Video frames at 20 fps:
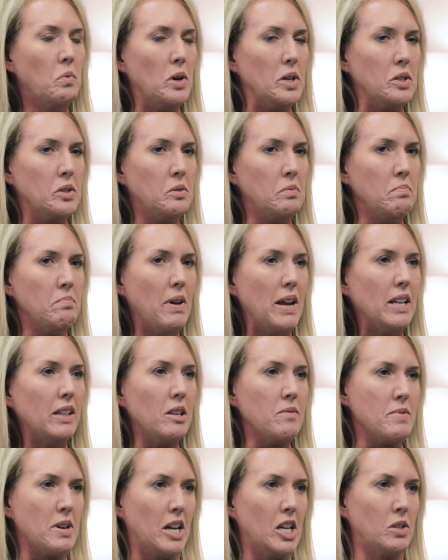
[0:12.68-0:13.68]
was
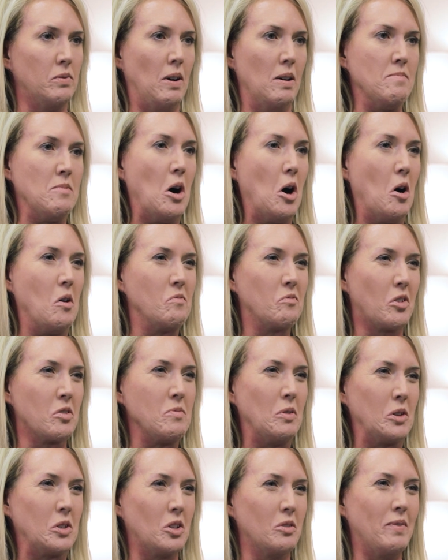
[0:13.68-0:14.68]
mainly because my mom, for
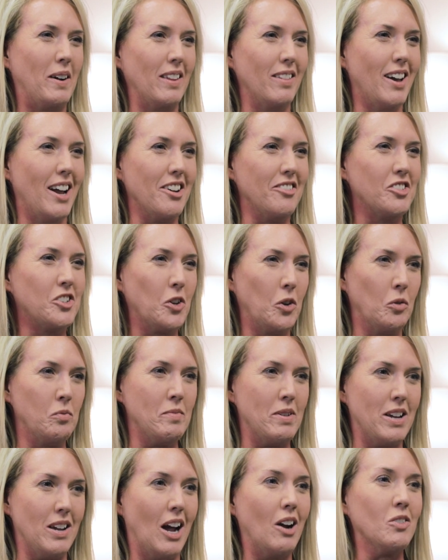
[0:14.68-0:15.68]
most of my life, told
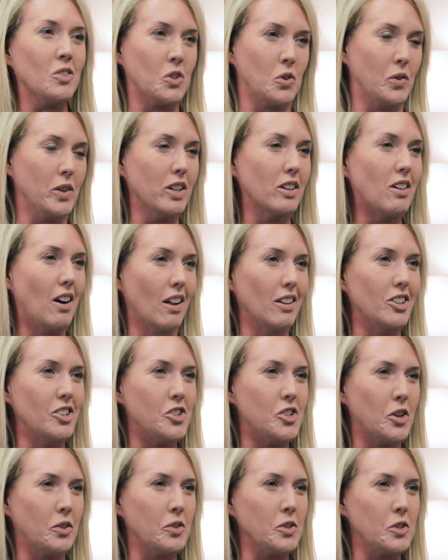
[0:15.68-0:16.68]
me I was going to
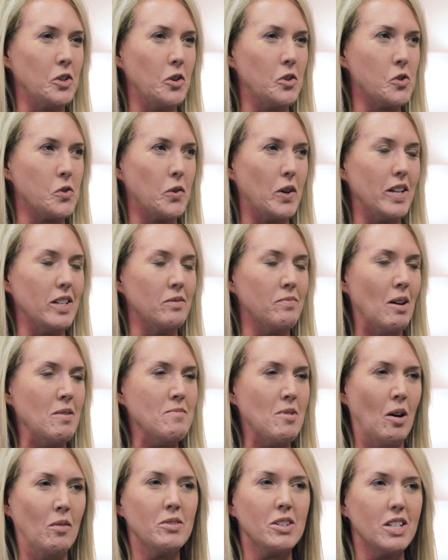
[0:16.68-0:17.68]
college. There was no choice. My
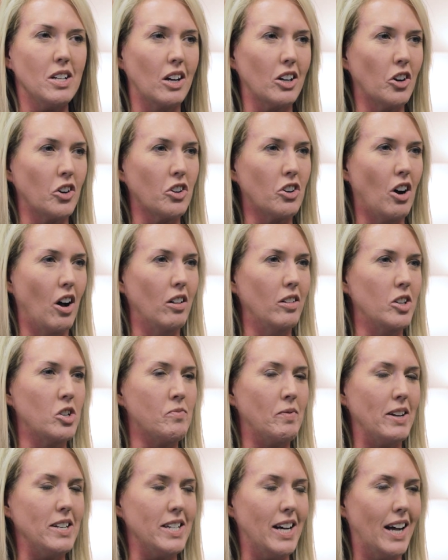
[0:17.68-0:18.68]
mom did not go to
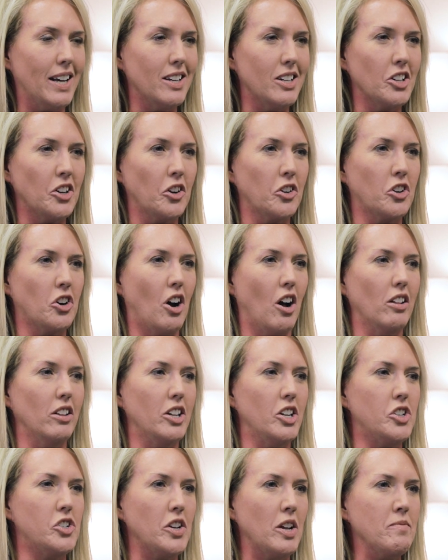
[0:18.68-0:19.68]
college, my dad didn't go to
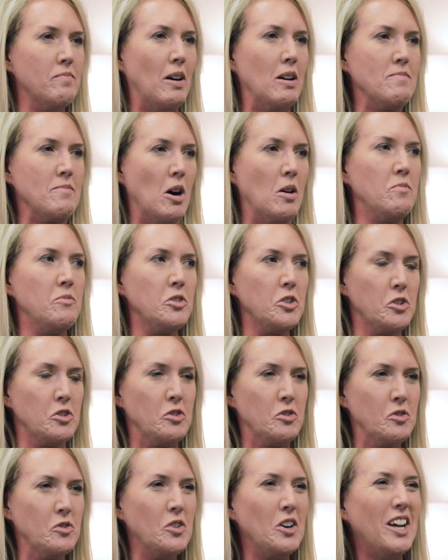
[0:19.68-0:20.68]
college, and my mom
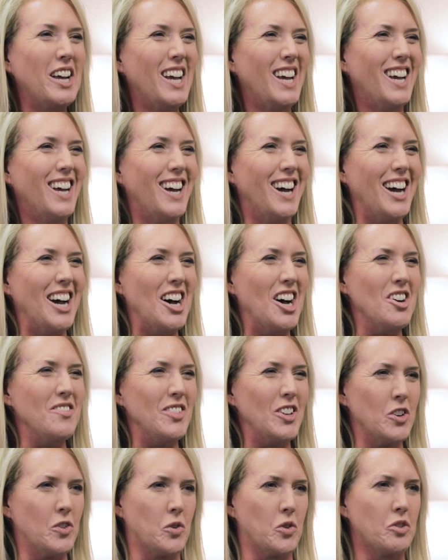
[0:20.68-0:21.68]
knew
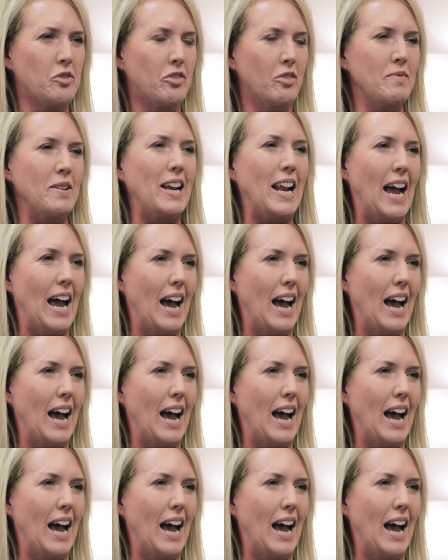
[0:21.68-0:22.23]
in order for me to